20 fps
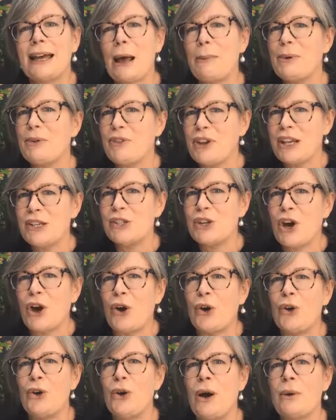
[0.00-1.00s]
A couple of years
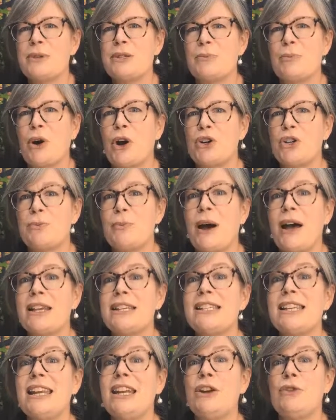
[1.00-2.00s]
ago I was approached by
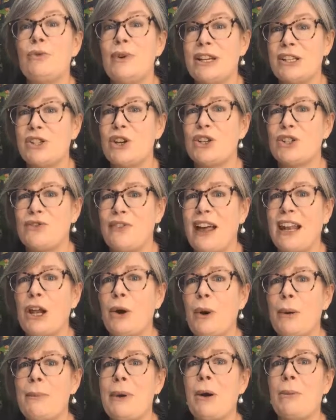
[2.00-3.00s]
a senior research
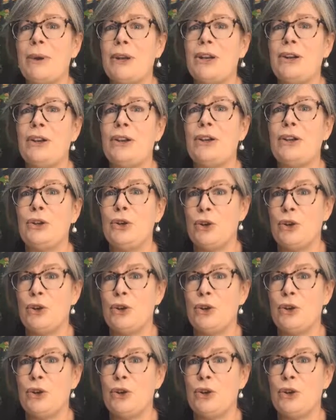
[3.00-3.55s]
fellow at Melbourne